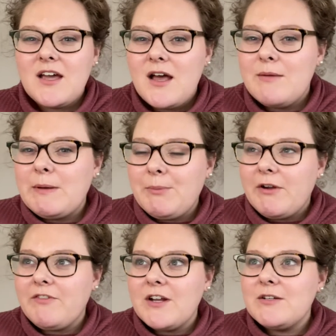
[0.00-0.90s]
uh, my
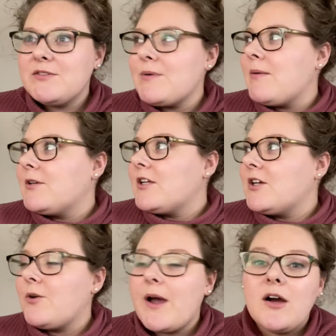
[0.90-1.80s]
boyfriend is probably gonna
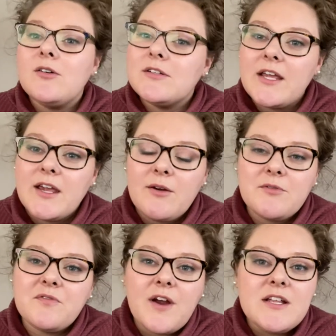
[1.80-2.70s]
go out and hang out with
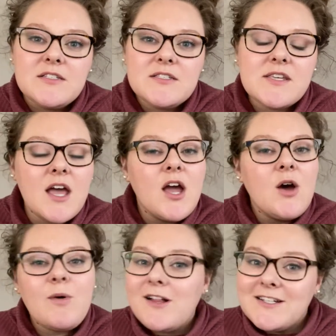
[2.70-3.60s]
friends
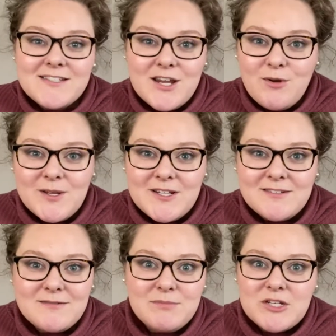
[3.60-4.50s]
while I stay home
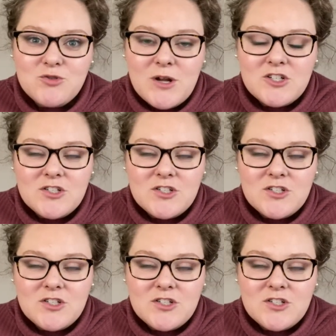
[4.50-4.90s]
and binge watch